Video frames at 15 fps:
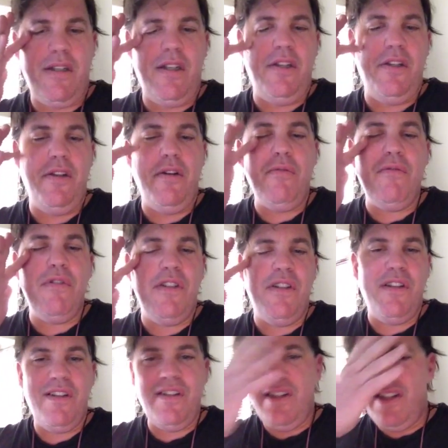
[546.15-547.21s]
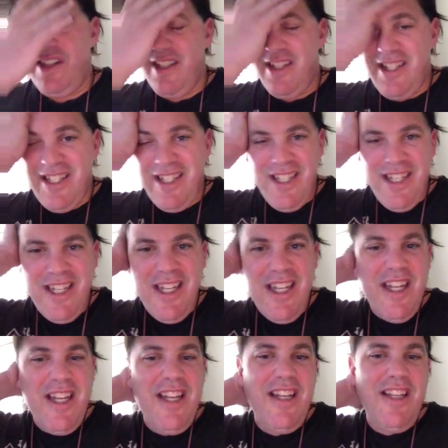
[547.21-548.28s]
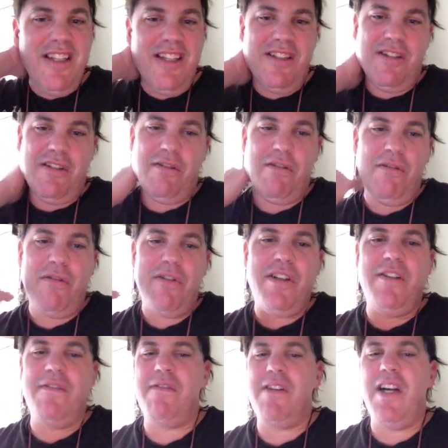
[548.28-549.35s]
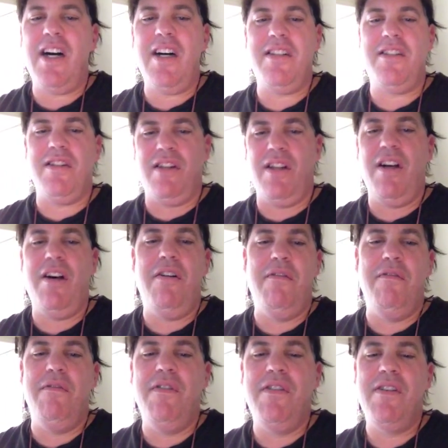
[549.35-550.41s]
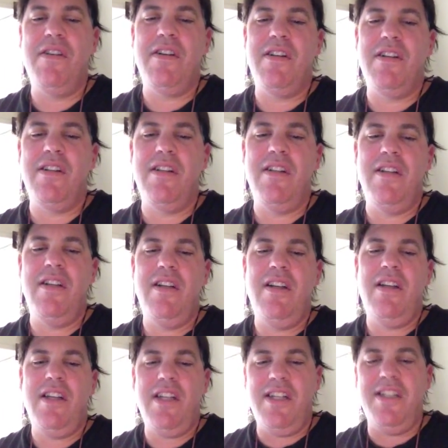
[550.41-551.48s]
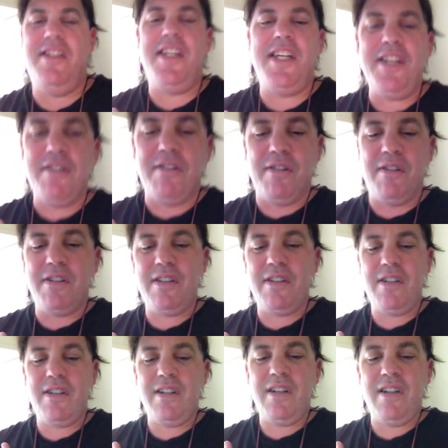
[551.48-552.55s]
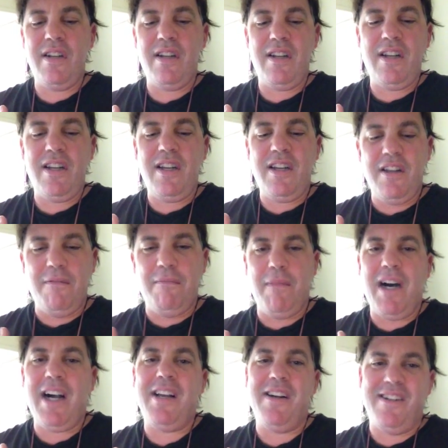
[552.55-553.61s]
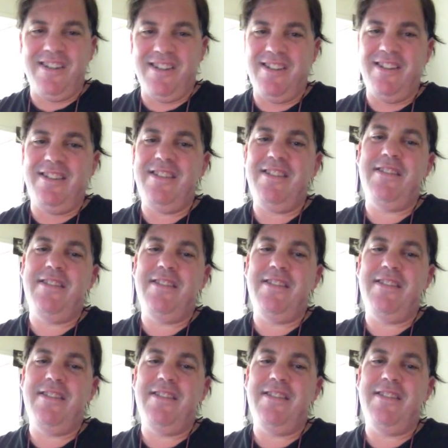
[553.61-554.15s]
And knowing that the glory of God's love is here in my heart.